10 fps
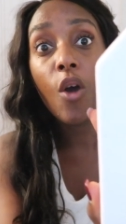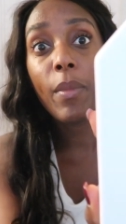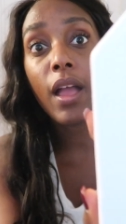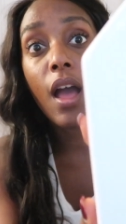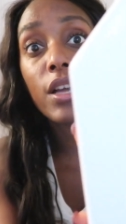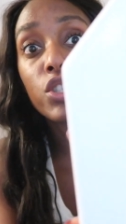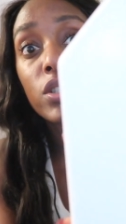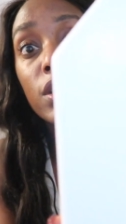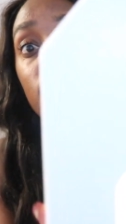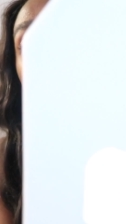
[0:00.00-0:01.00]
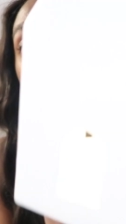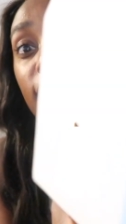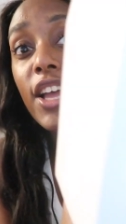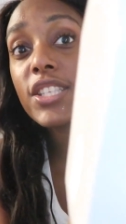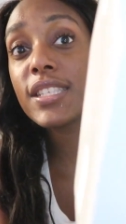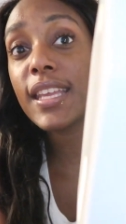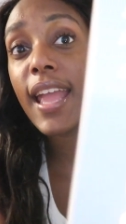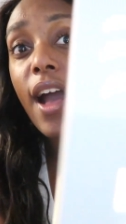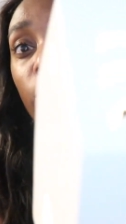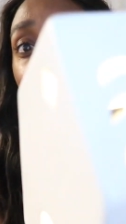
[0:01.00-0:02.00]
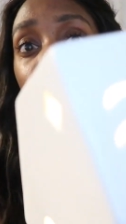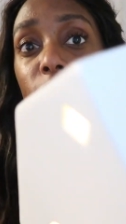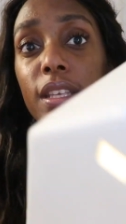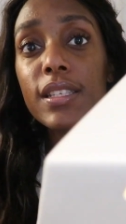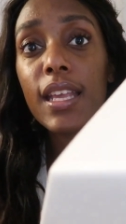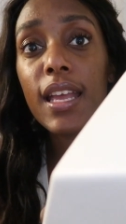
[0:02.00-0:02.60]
Oh my gosh. Can y'all see how cute this